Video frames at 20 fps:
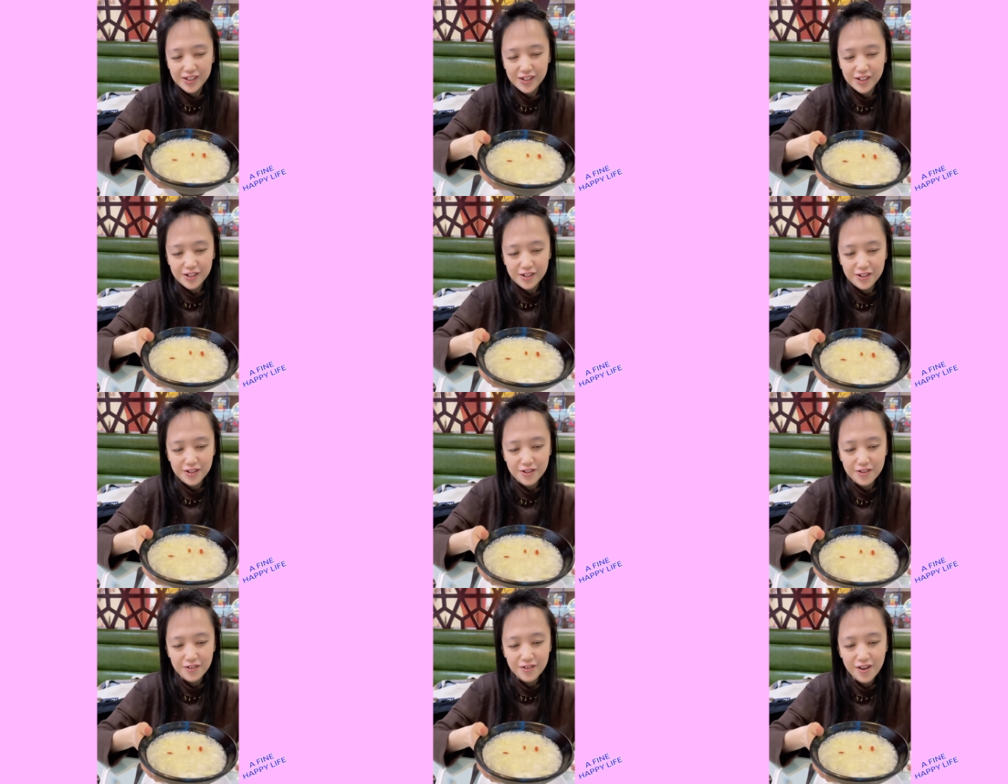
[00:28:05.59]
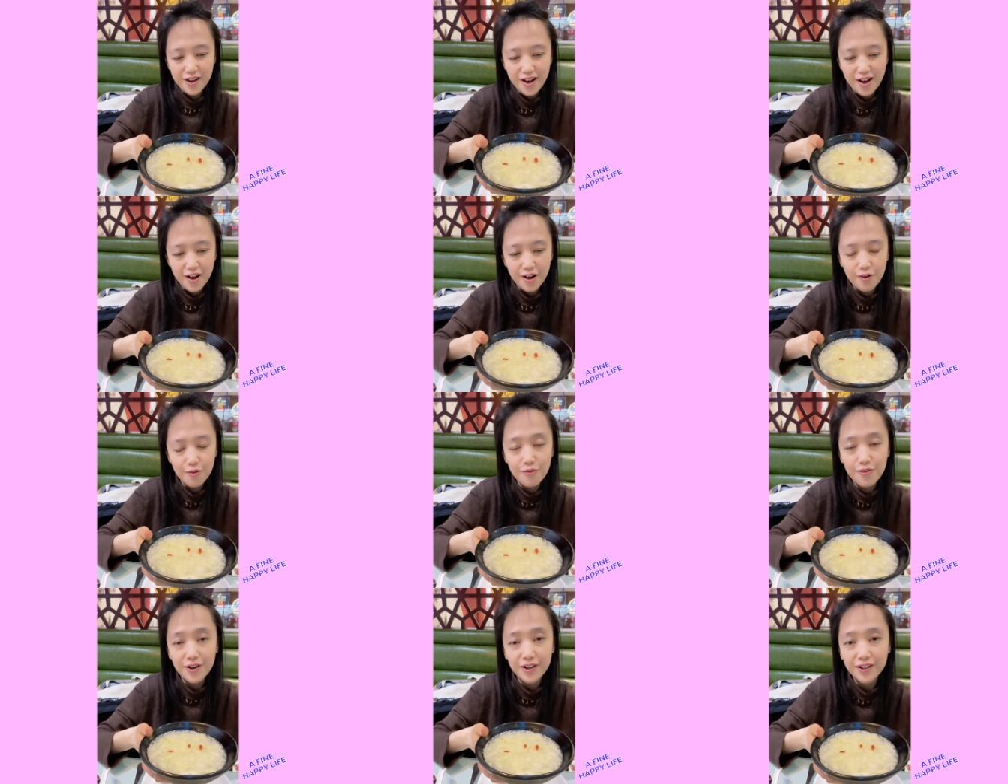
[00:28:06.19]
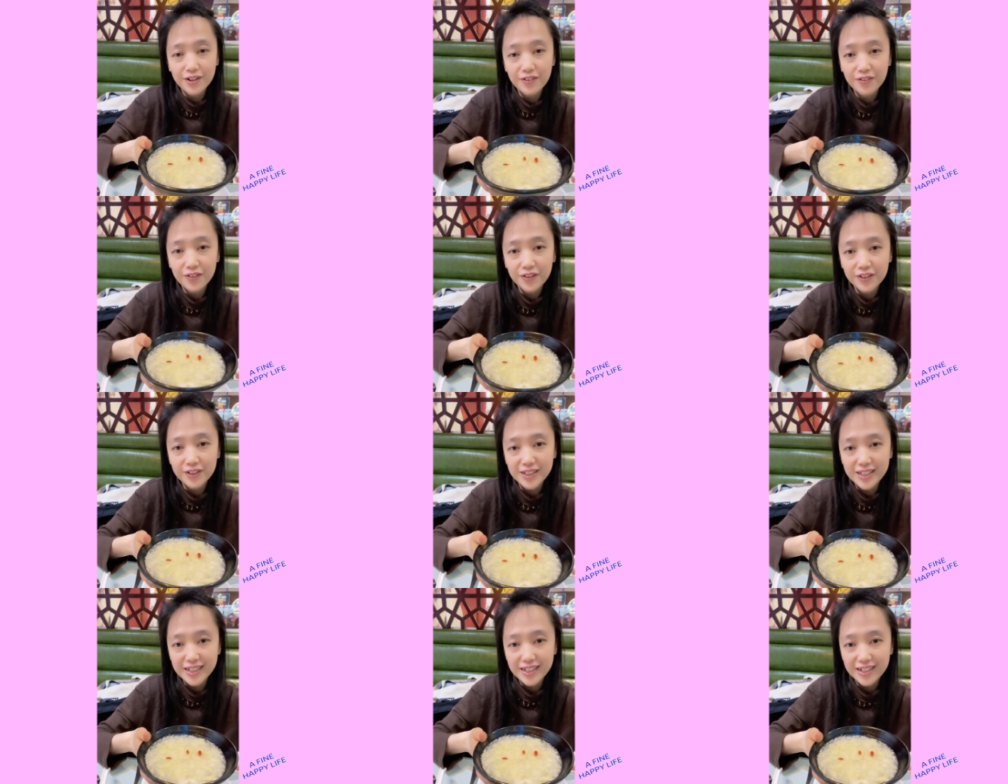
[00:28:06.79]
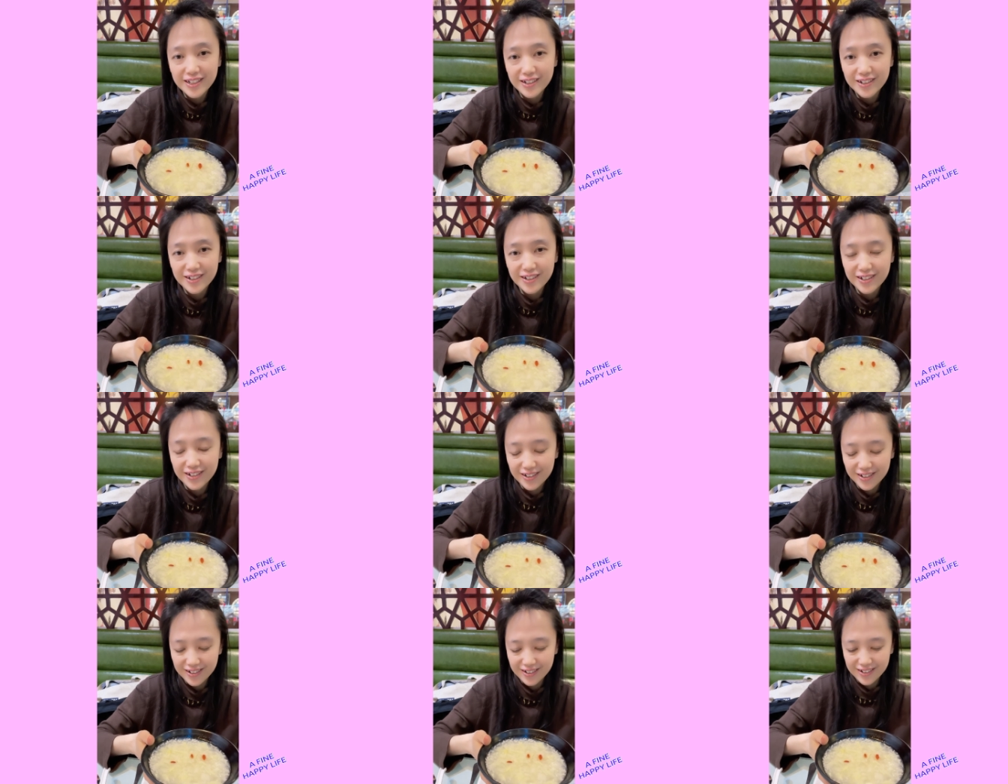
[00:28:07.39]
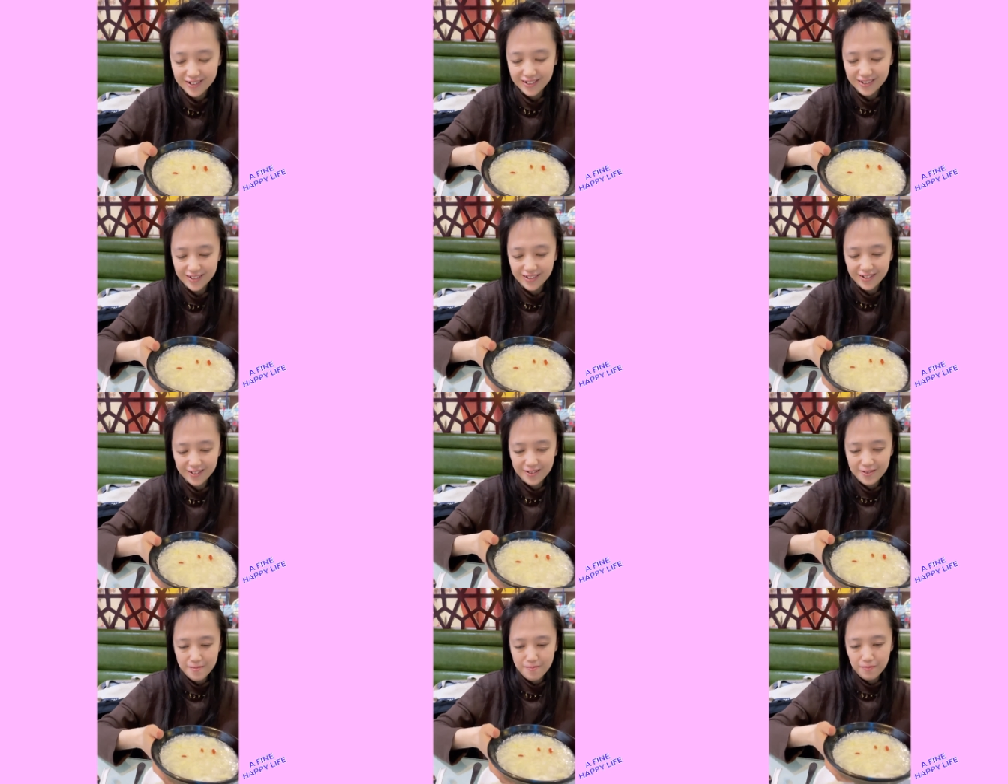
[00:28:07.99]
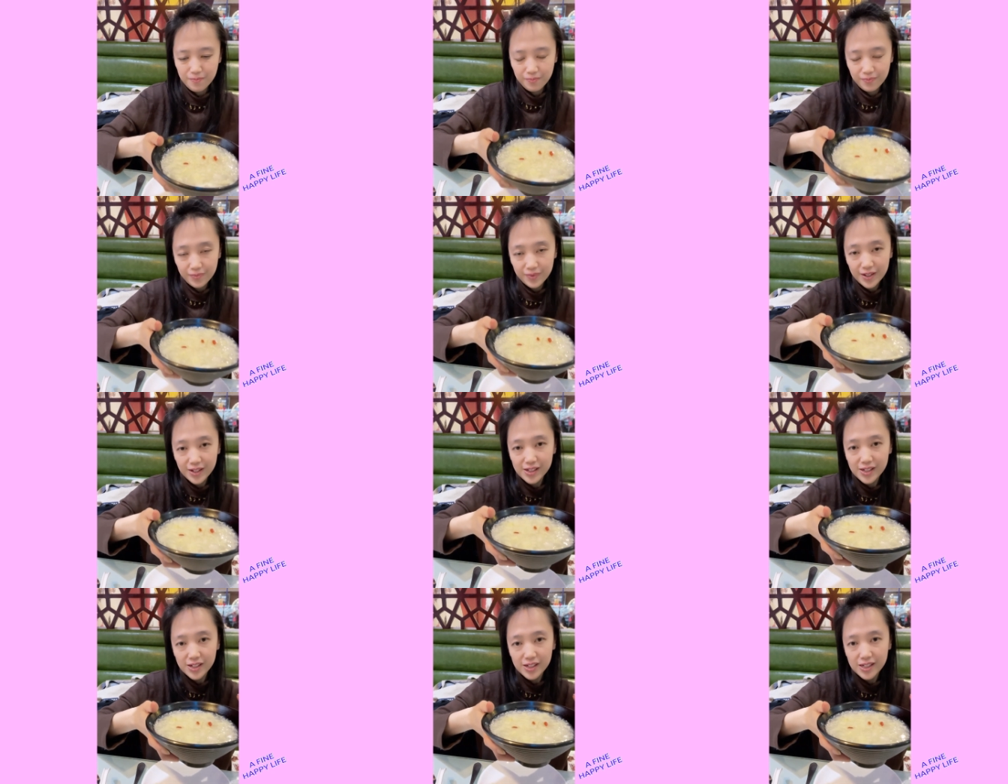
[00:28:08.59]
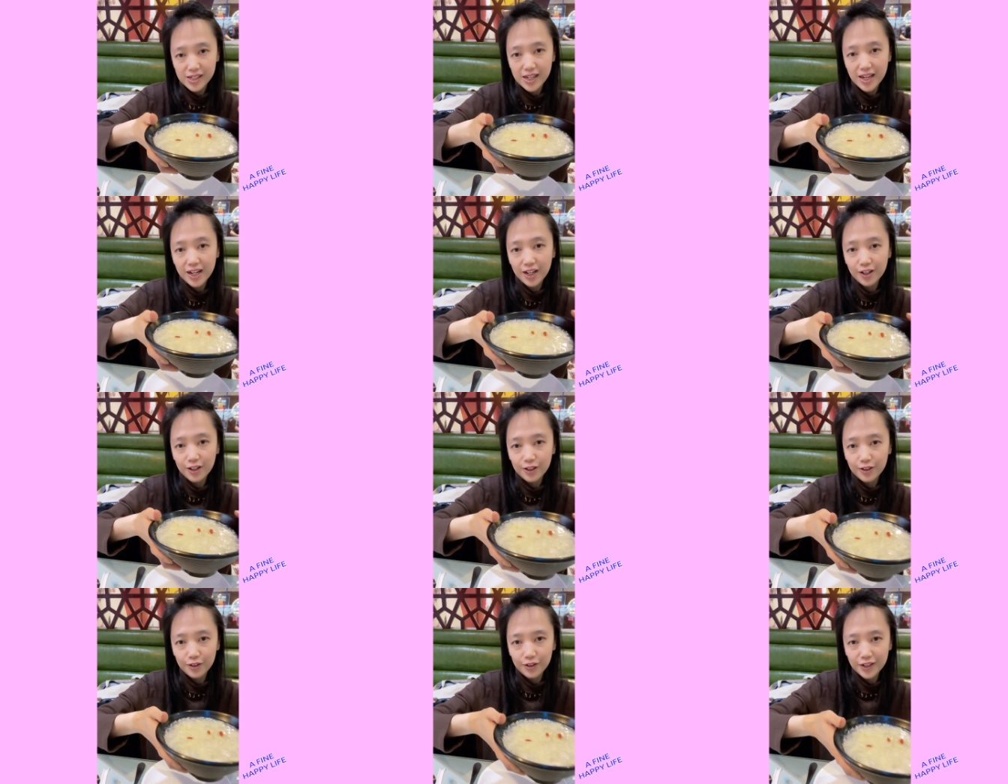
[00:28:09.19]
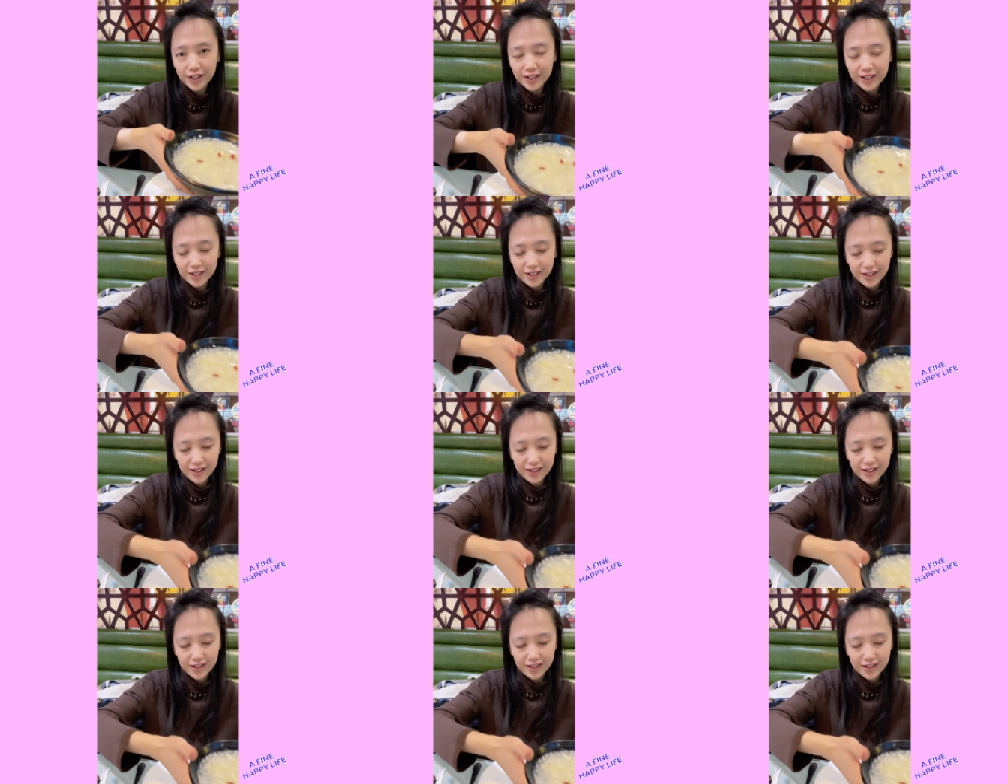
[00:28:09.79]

to a wonderful dinner. And this is included